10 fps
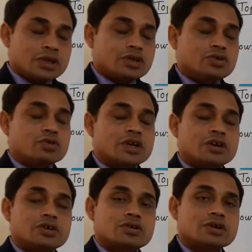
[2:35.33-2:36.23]

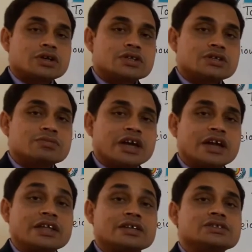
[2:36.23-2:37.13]
eukaryotic organism
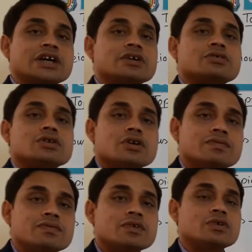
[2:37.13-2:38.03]
and in zygote of
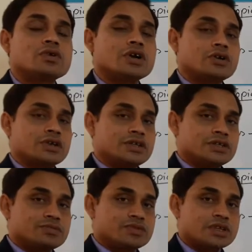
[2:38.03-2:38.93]
lower
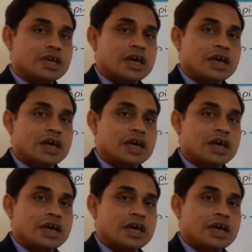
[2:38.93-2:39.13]
organisms.